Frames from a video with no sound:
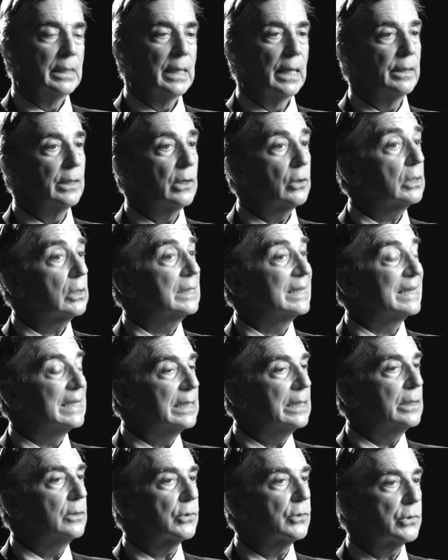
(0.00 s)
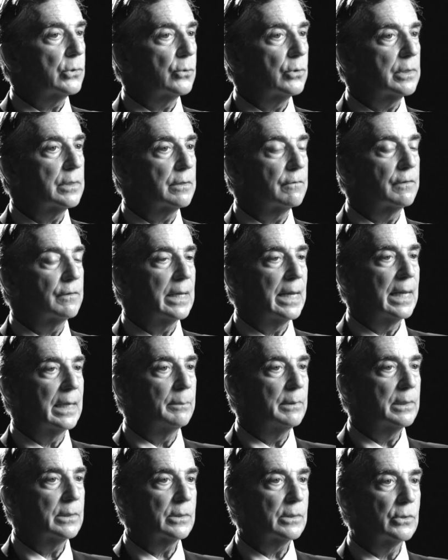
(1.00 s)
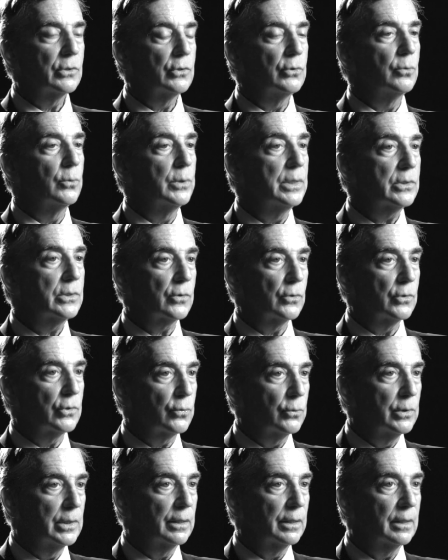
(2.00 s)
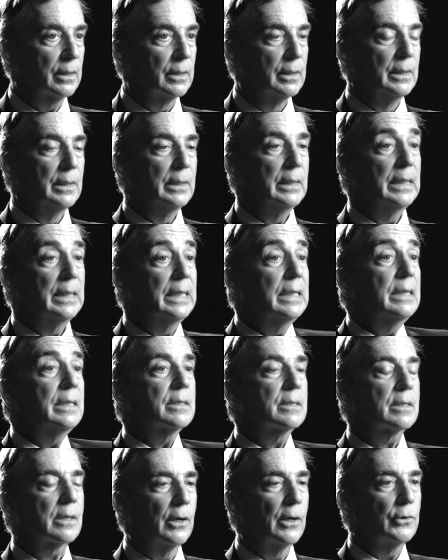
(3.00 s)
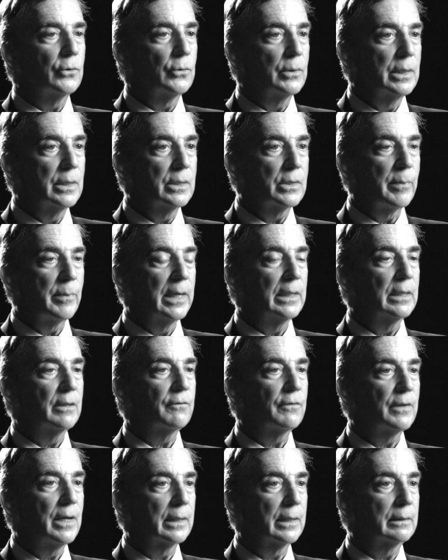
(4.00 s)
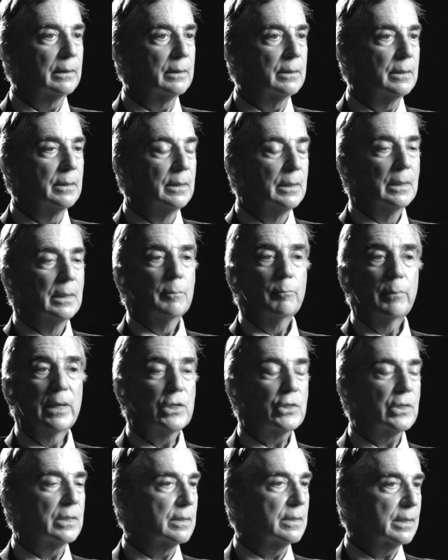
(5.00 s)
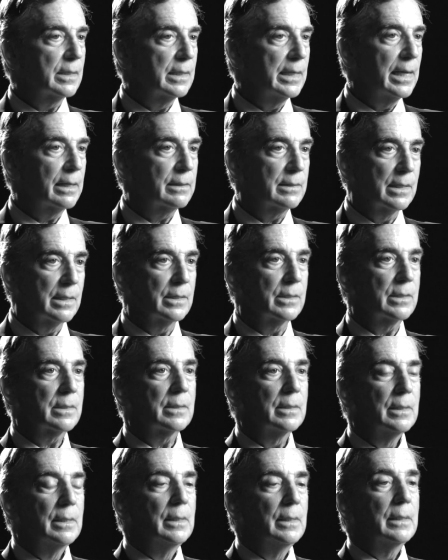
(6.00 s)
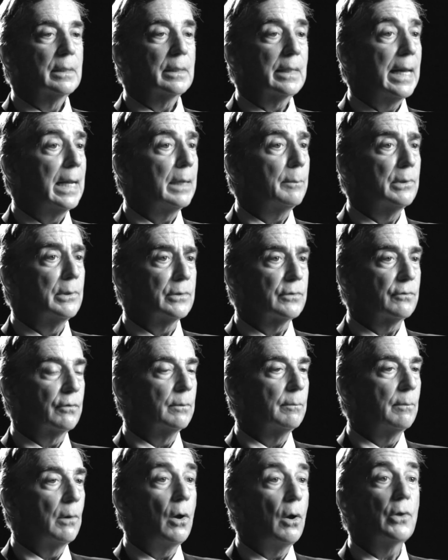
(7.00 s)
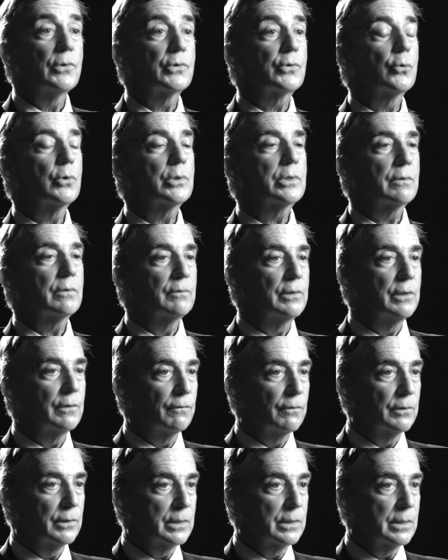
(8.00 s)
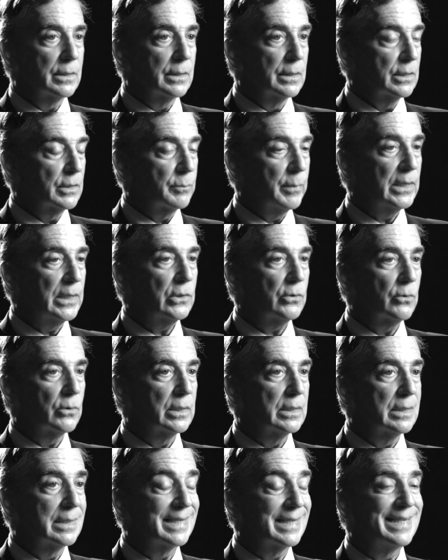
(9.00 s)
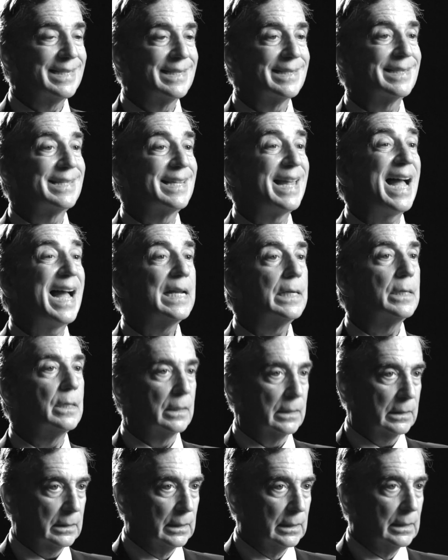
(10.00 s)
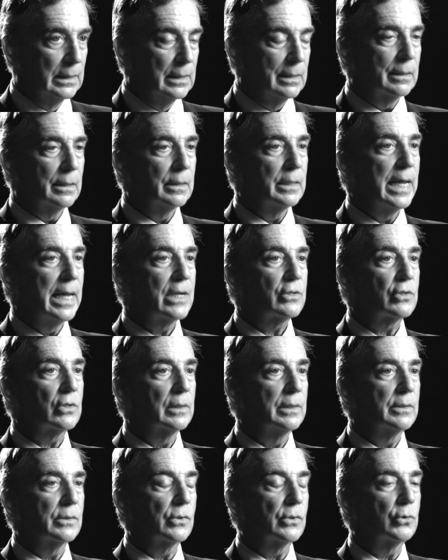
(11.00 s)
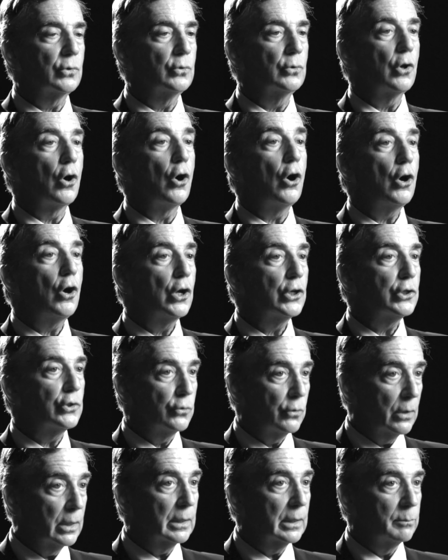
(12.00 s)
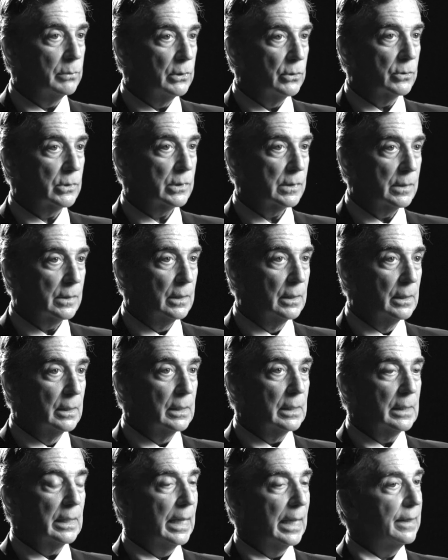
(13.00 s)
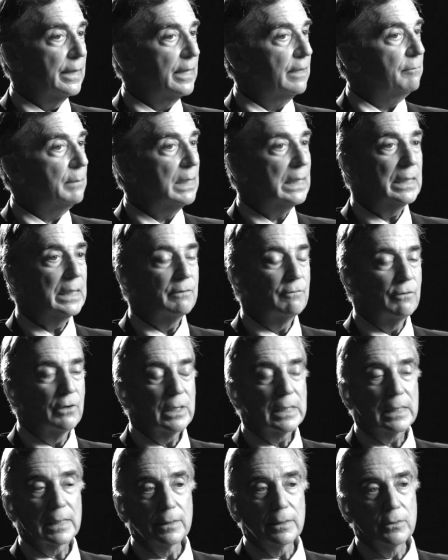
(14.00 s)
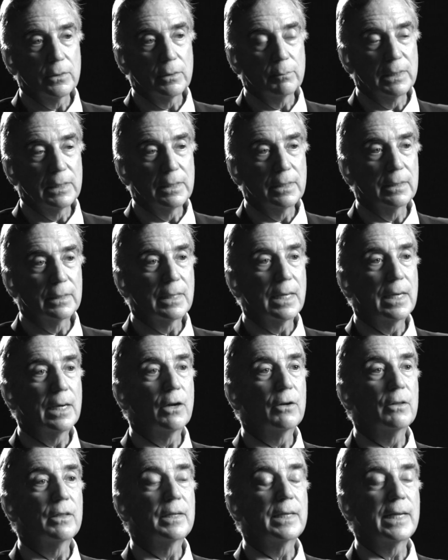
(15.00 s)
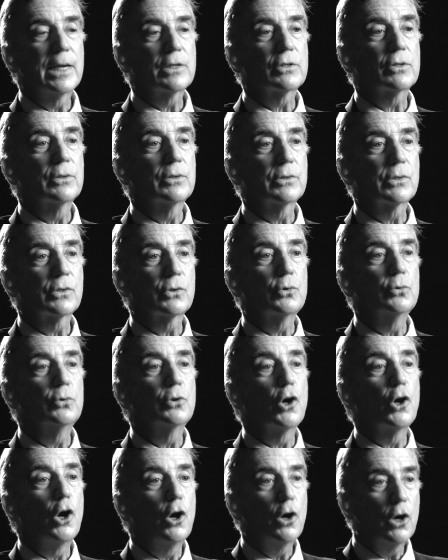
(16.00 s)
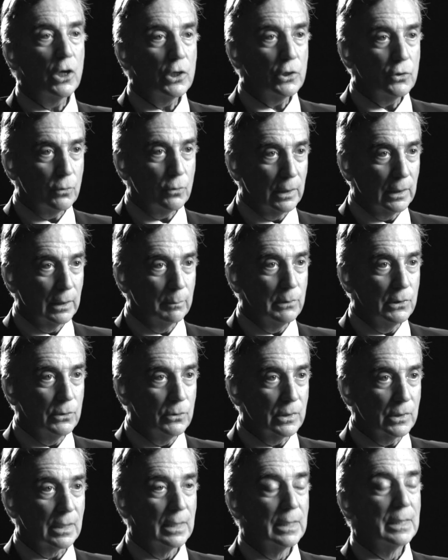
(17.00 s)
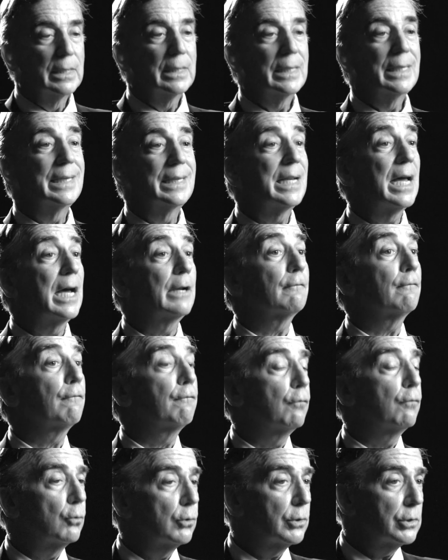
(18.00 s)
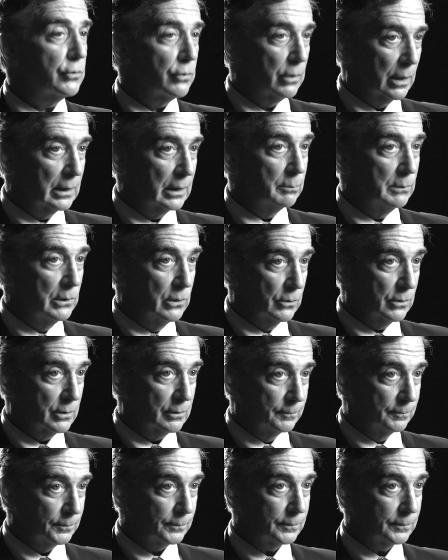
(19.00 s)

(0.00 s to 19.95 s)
And the only legal source of cannabis to do research with in this country, despite the fact that patients can access cannabis from all sorts of different dispensaries, is NIDA, the National Institute on Drug Abuse. And they've made it very clear to me that they are the National Institute on Drug Abuse and not for drug abuse.